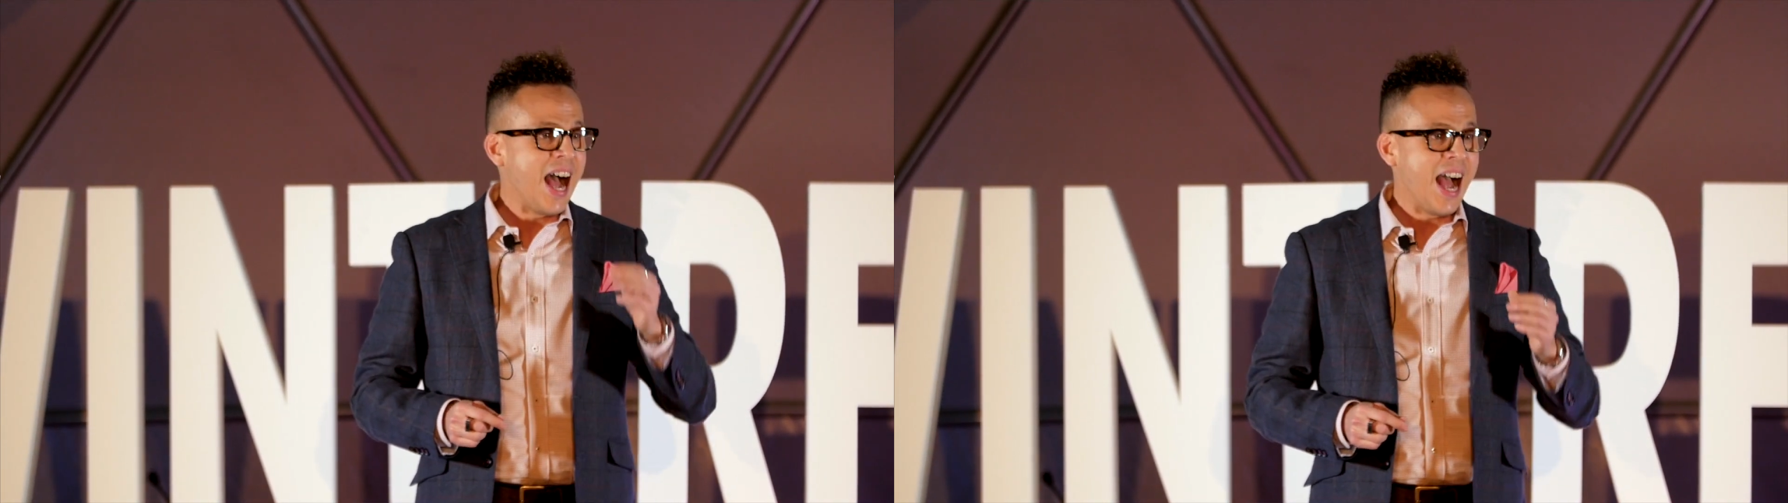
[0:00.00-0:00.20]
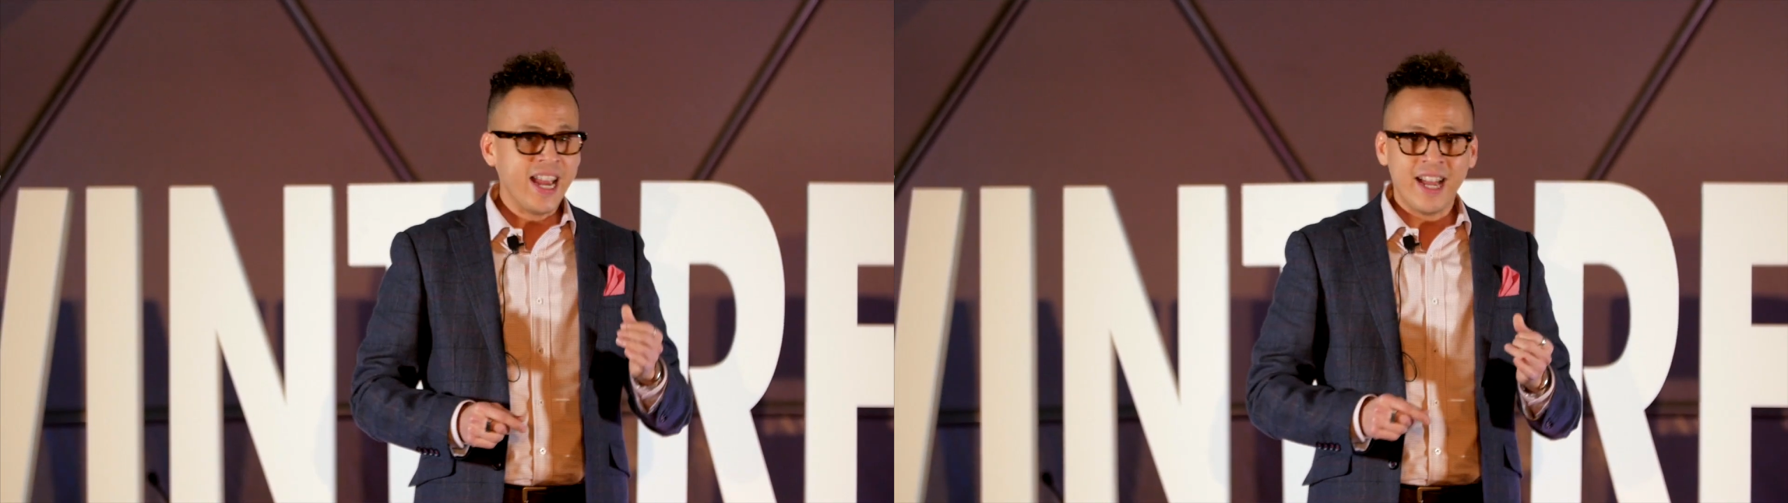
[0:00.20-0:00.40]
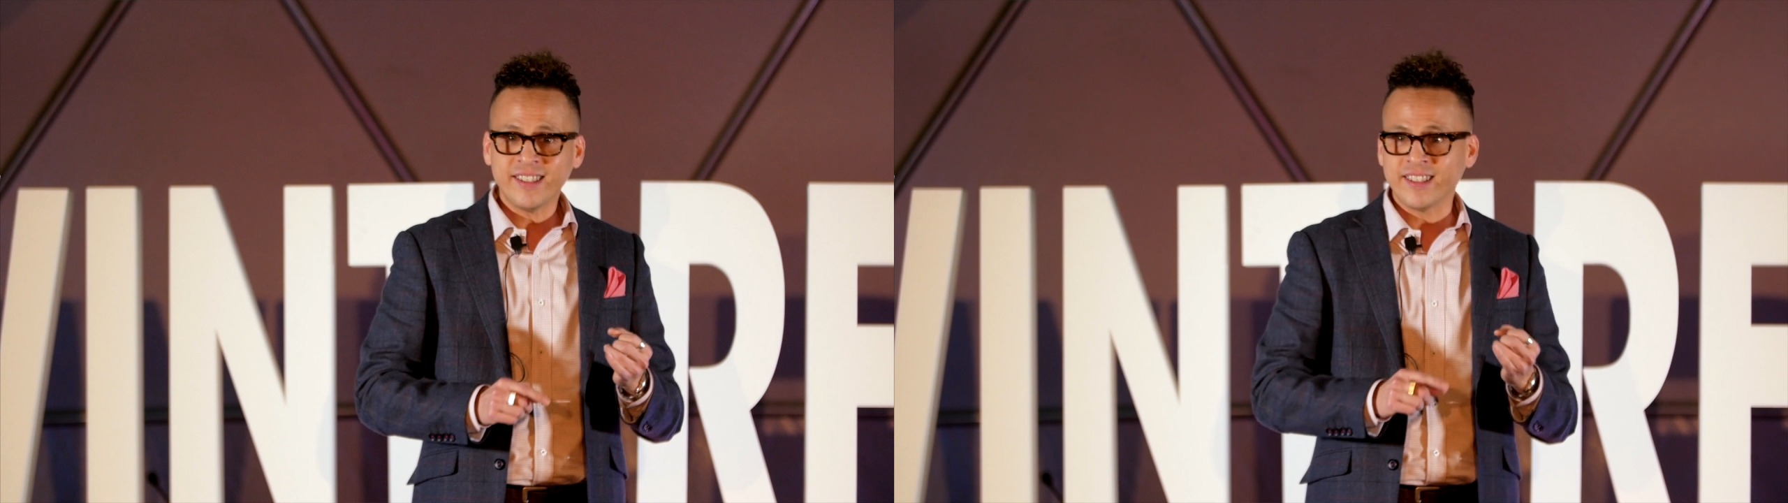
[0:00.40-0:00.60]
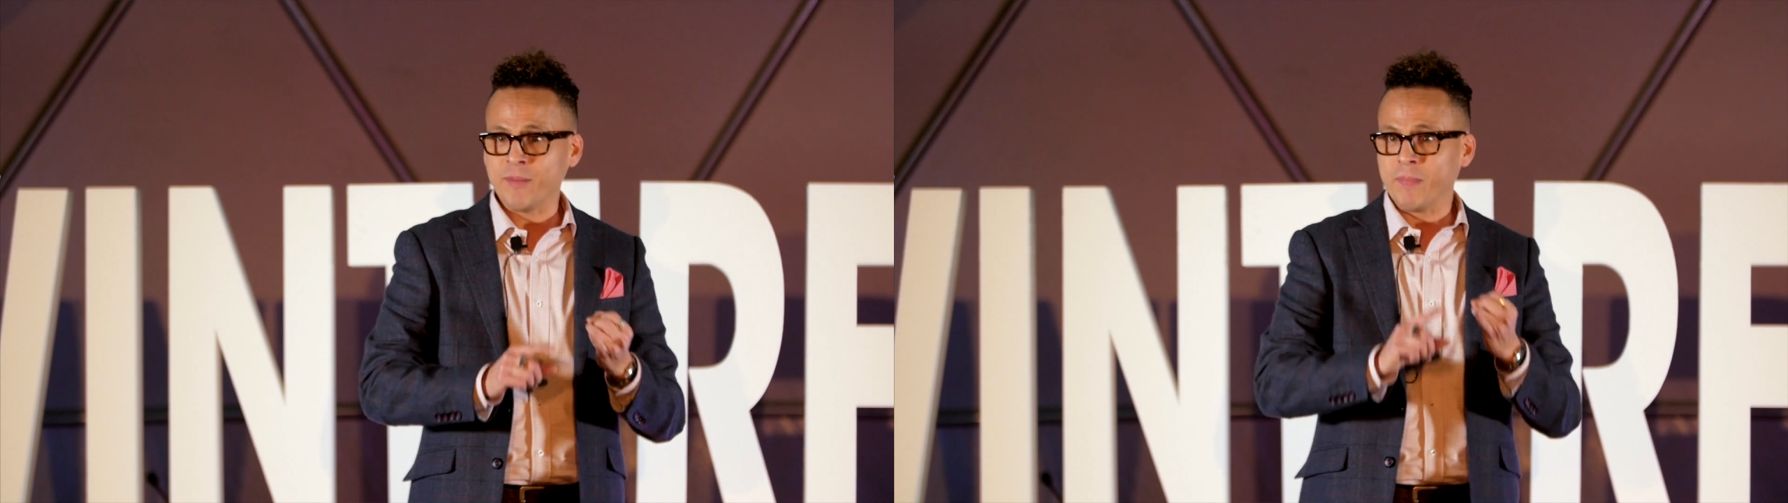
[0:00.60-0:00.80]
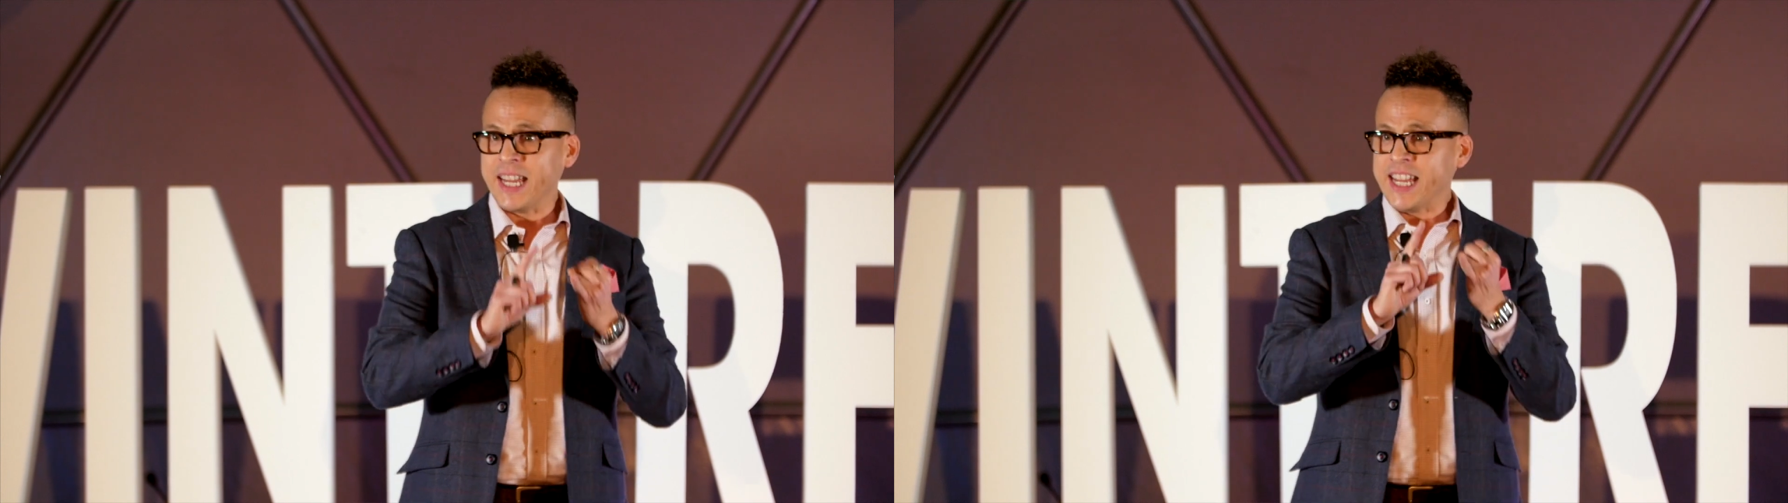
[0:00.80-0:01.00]
I asked
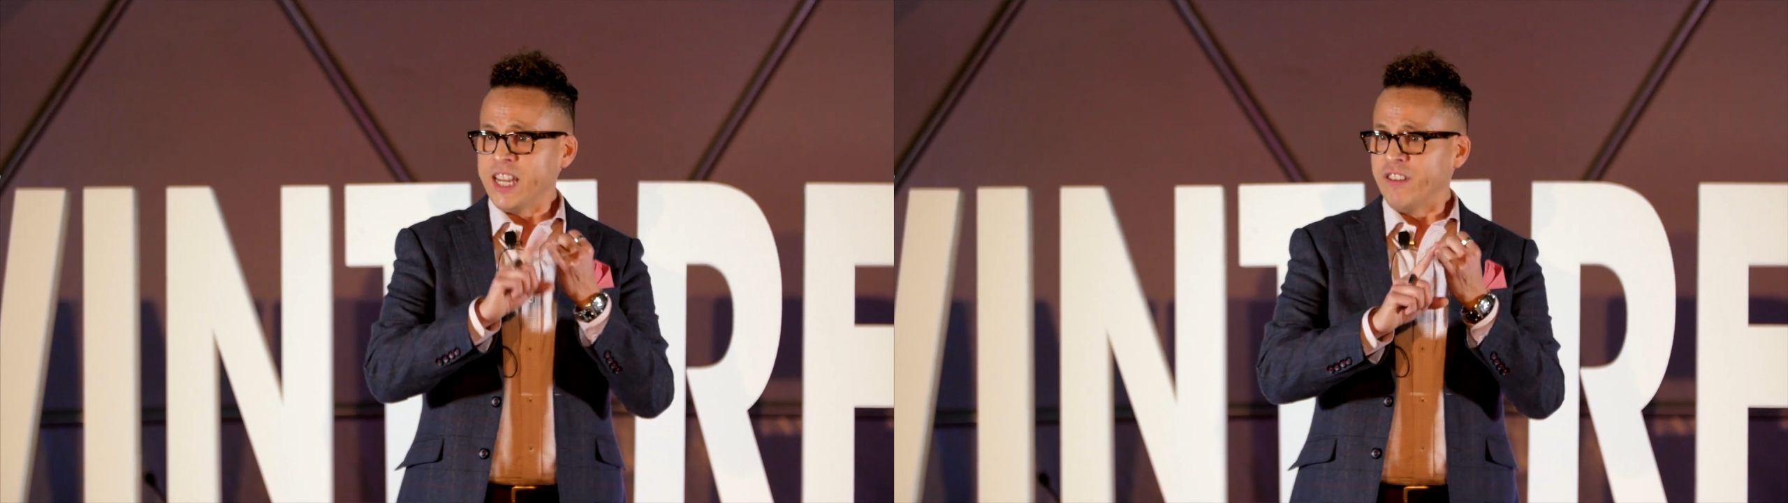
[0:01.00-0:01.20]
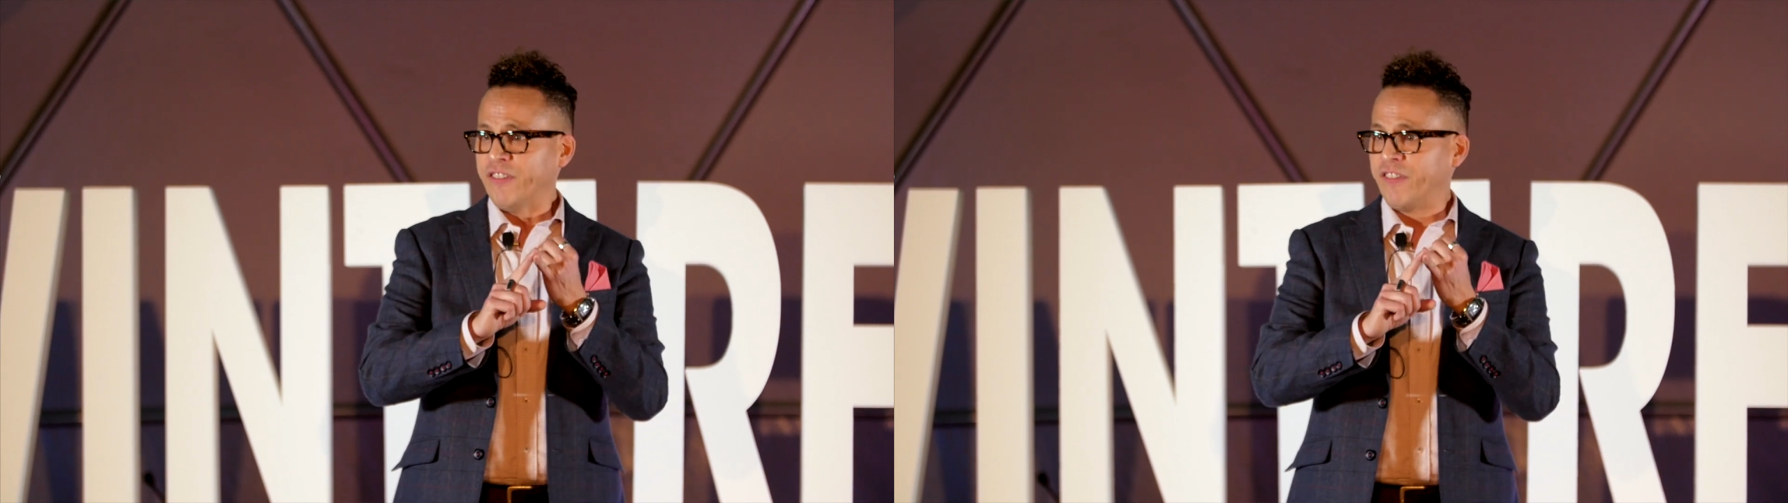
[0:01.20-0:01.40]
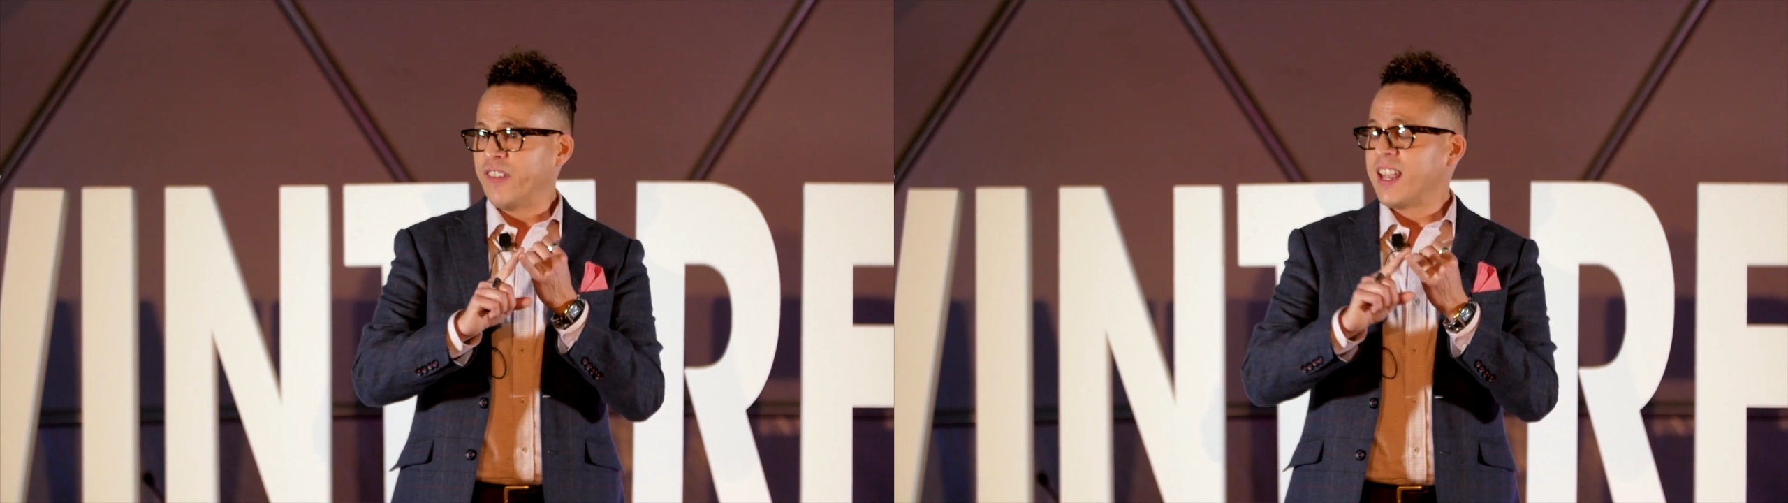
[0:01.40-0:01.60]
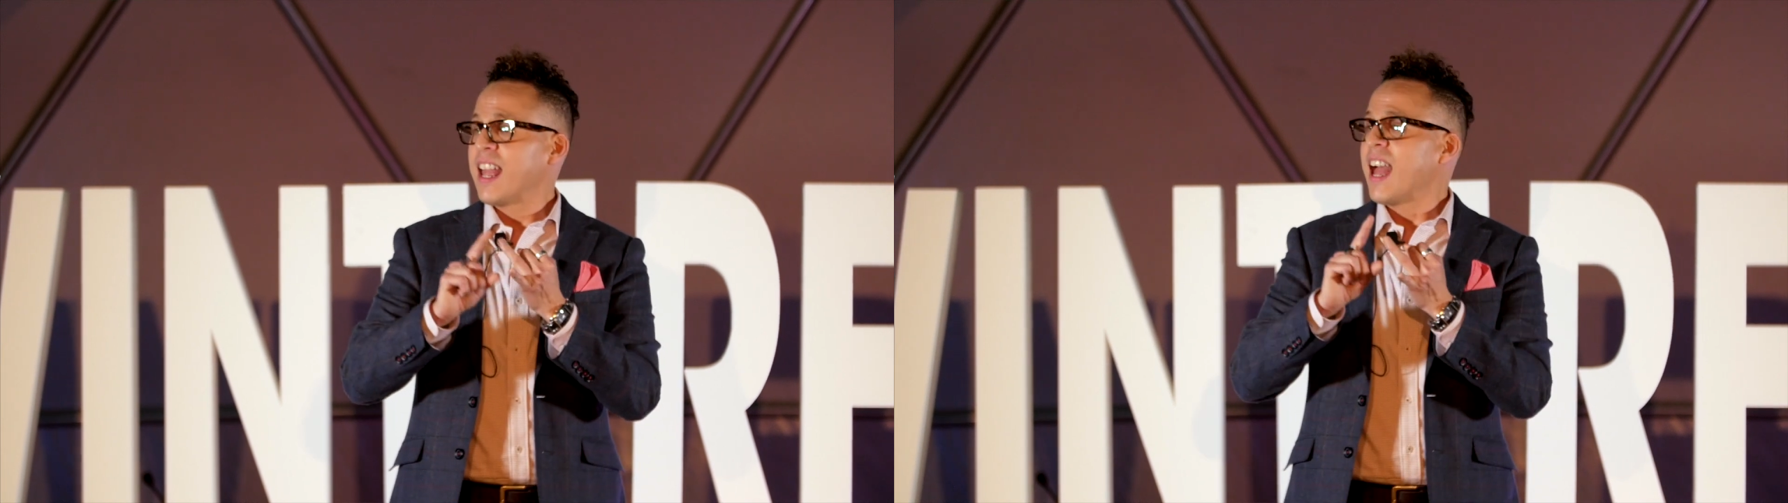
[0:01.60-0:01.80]
them if,